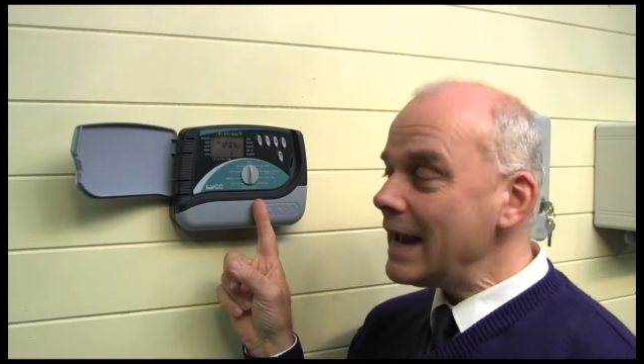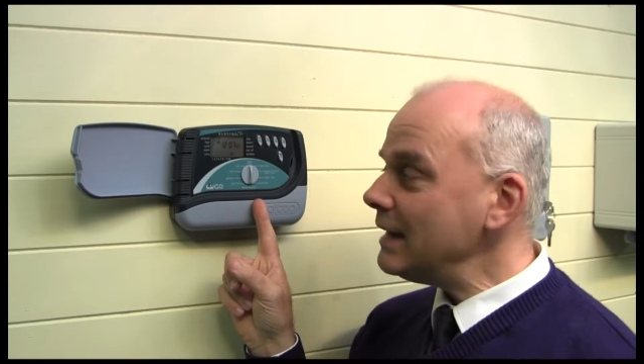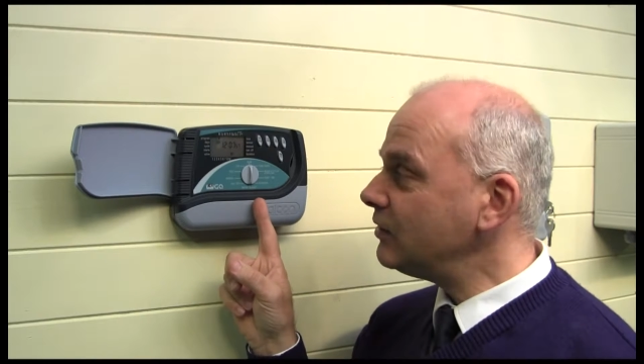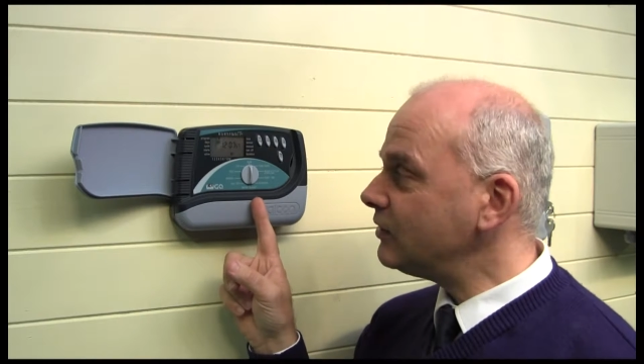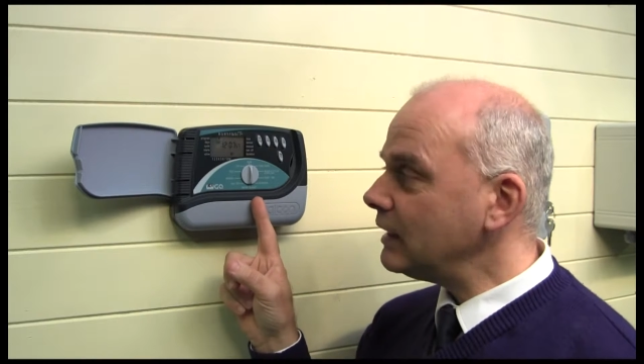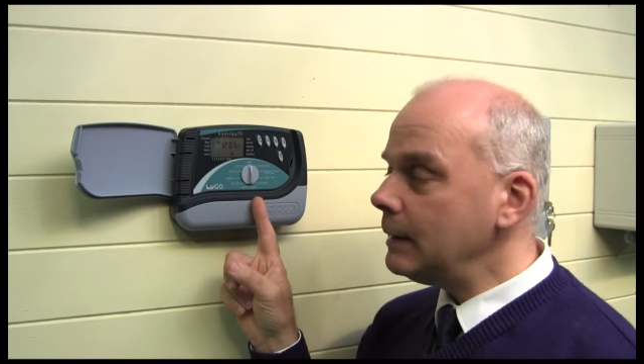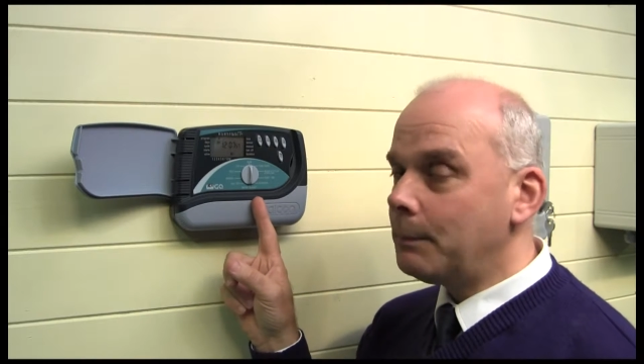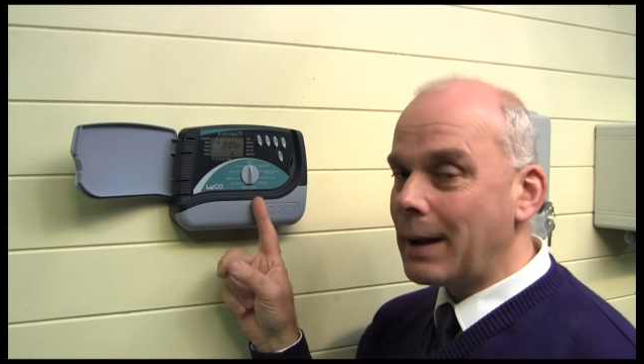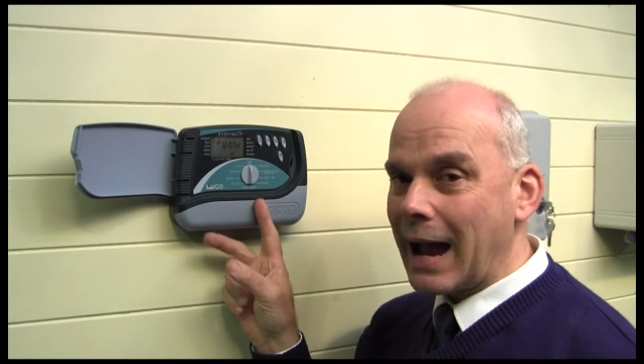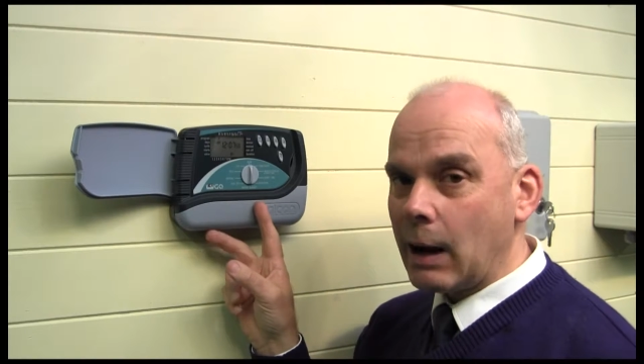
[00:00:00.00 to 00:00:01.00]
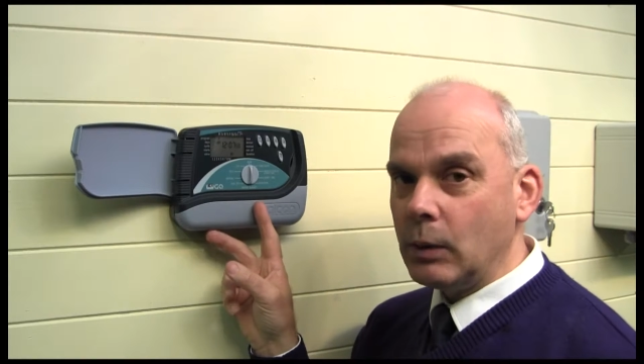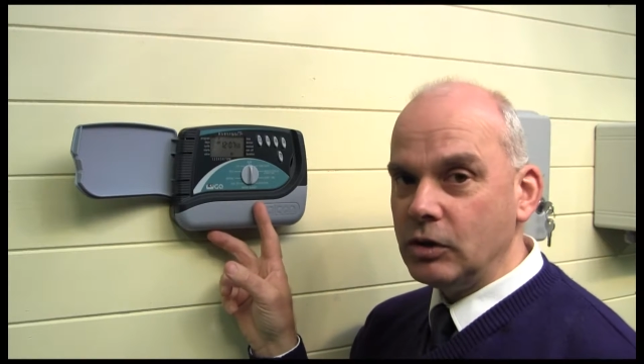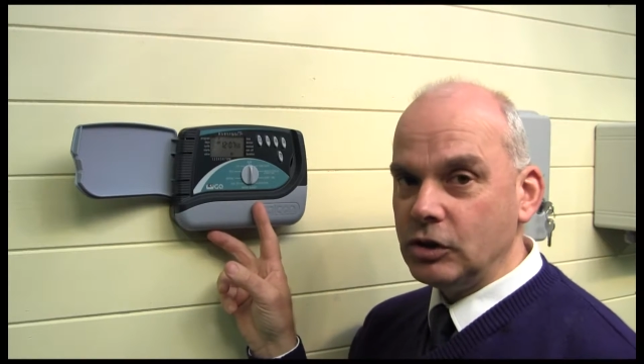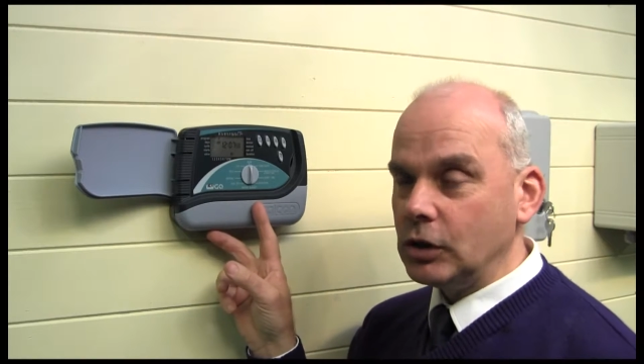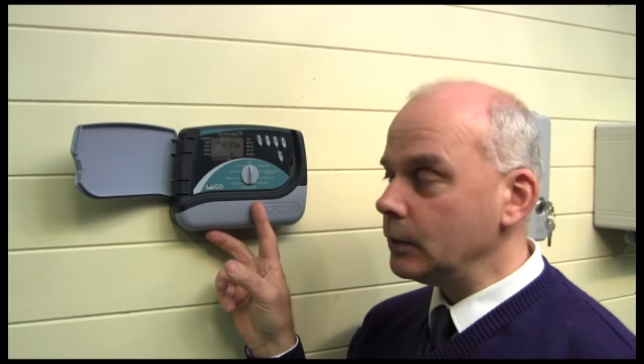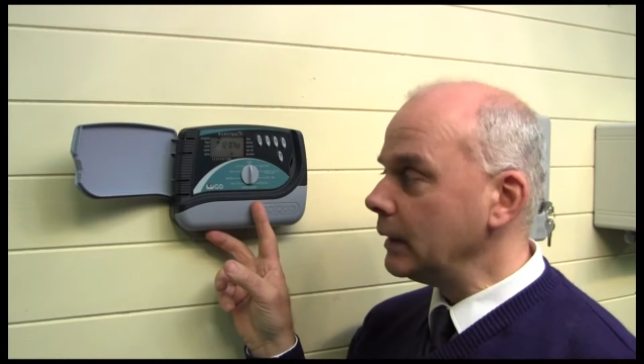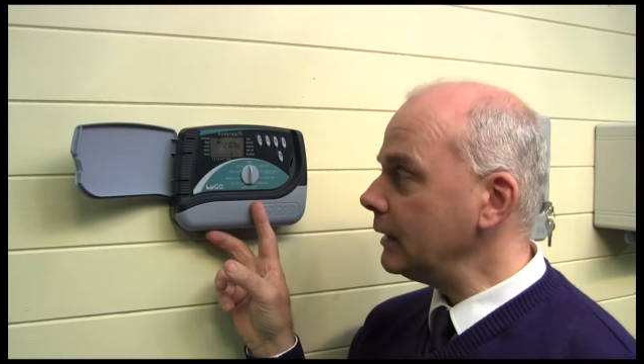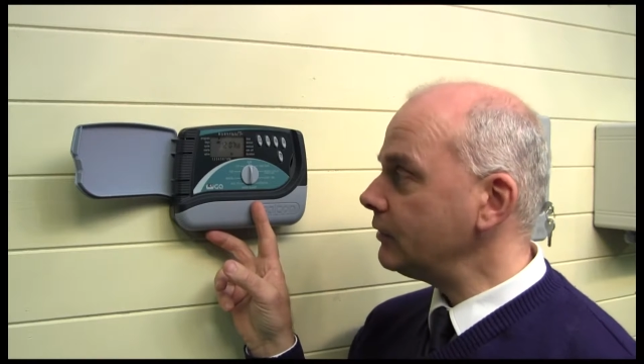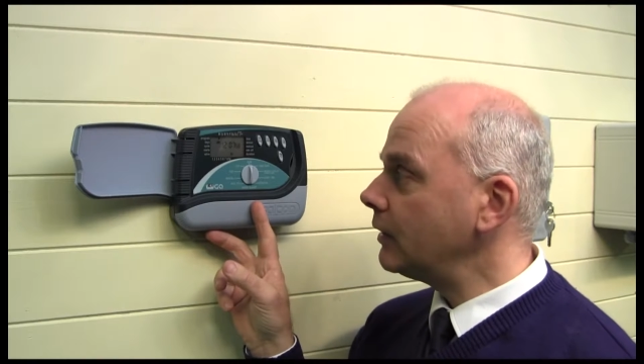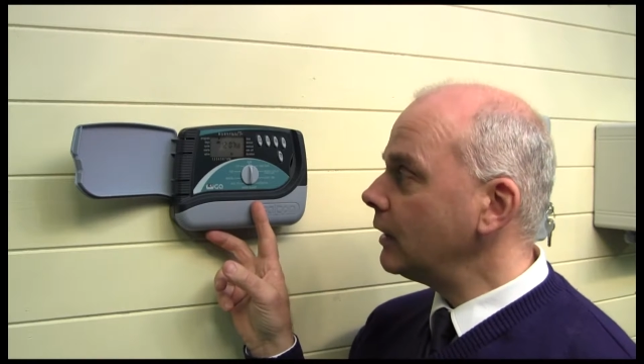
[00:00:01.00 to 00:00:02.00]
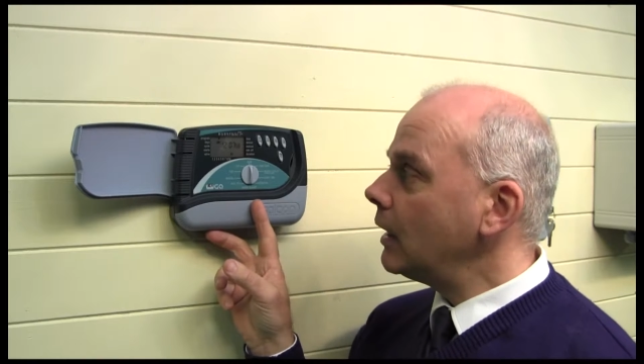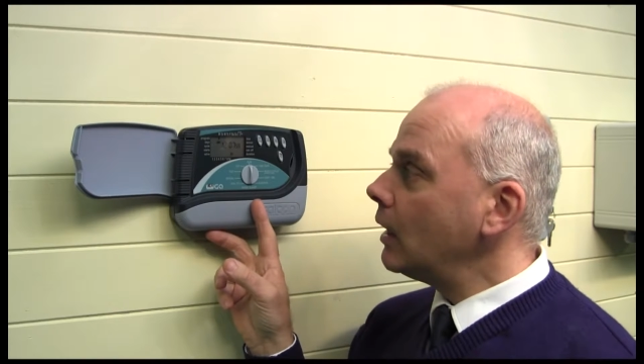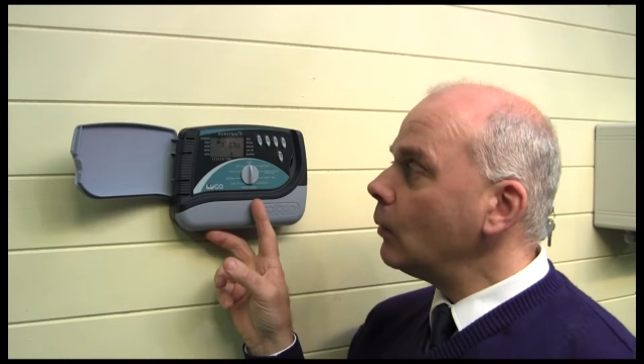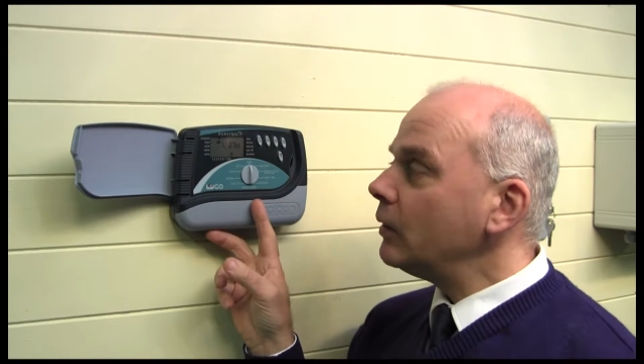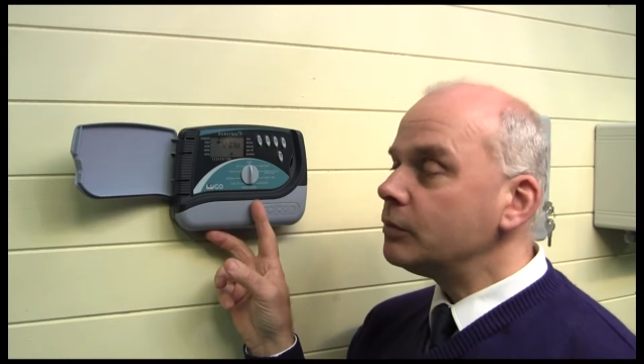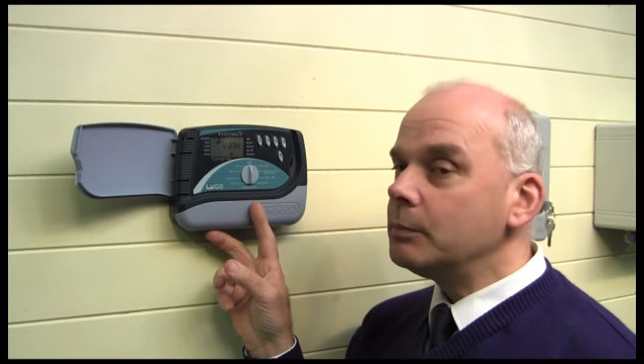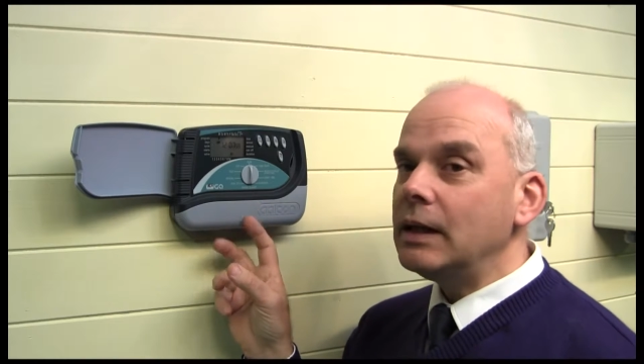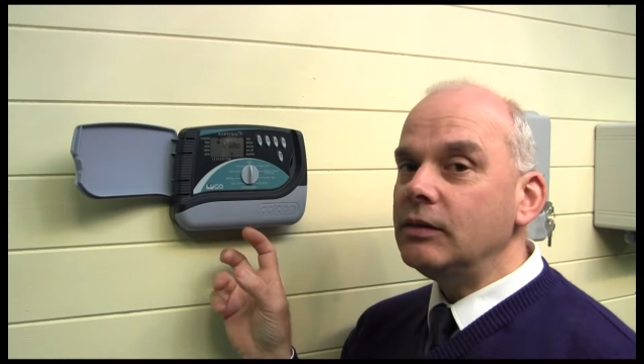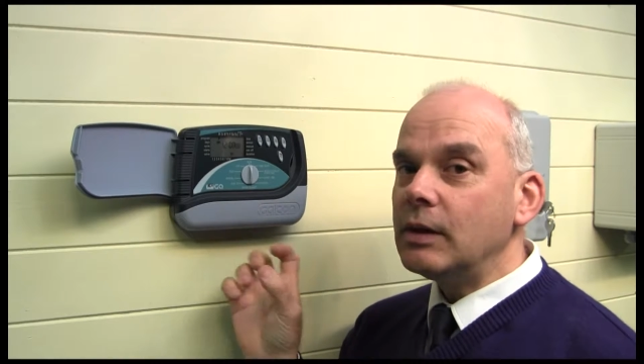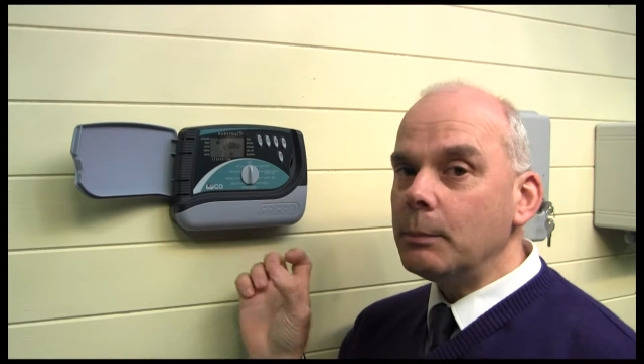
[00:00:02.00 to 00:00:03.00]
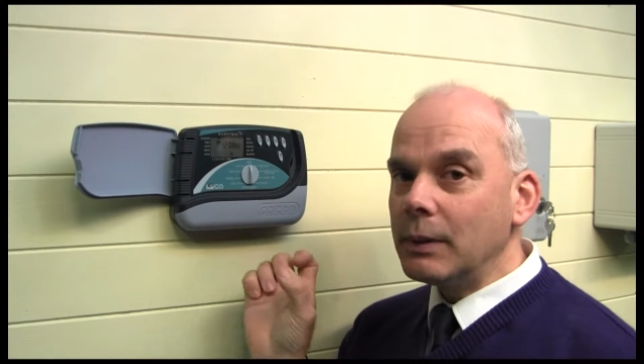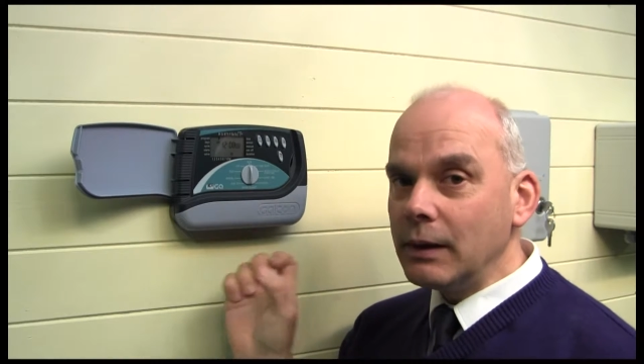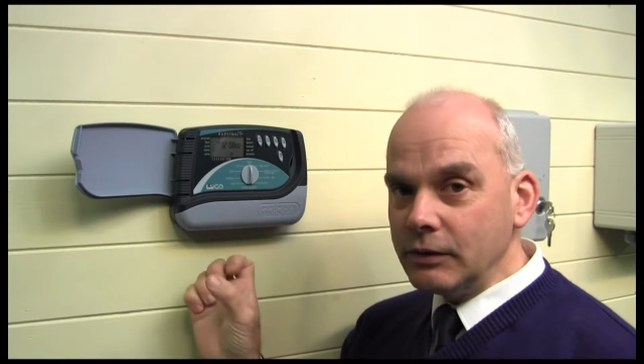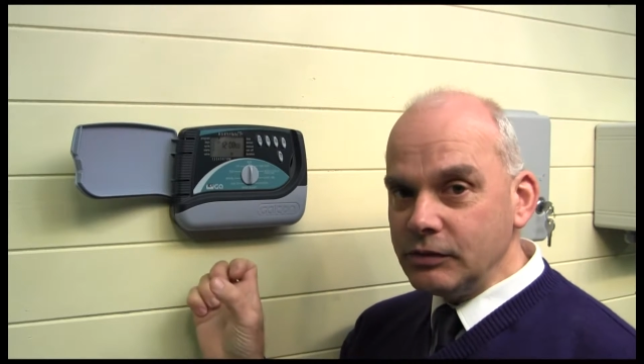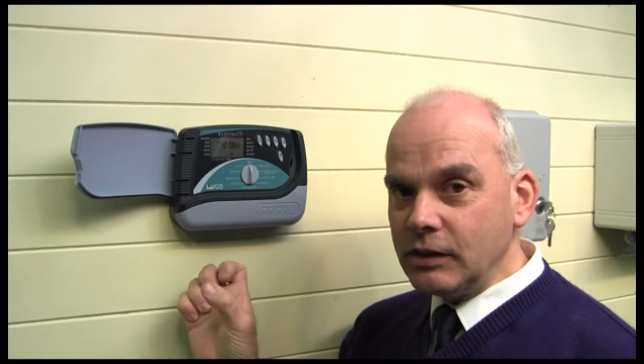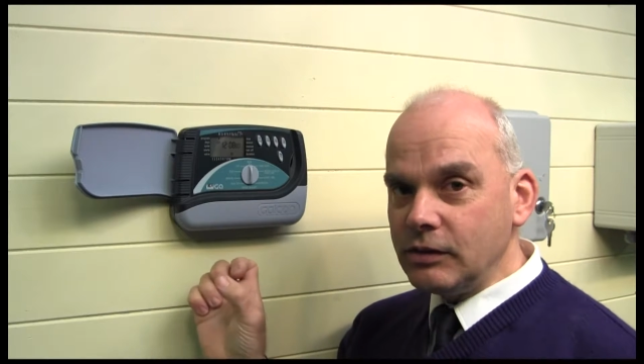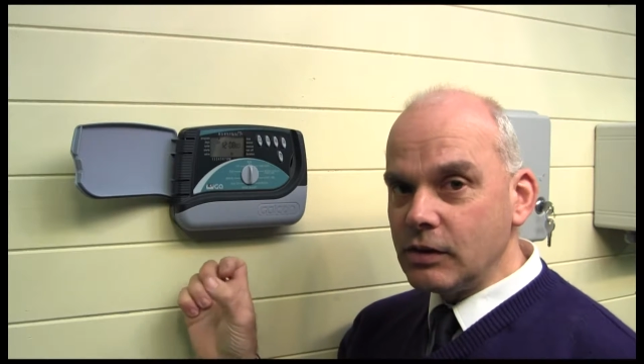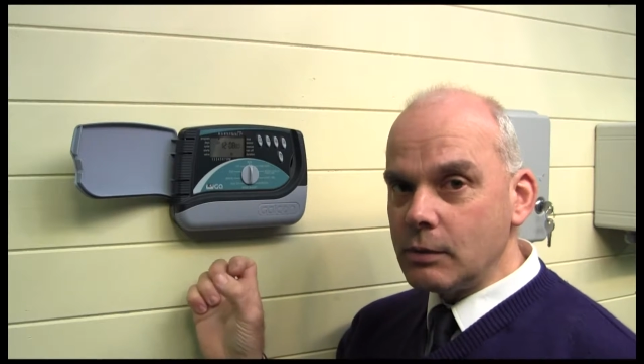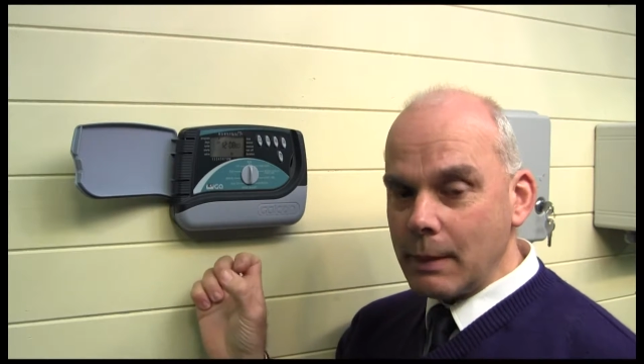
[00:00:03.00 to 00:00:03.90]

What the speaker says: AC powered unit, which means it plugs into the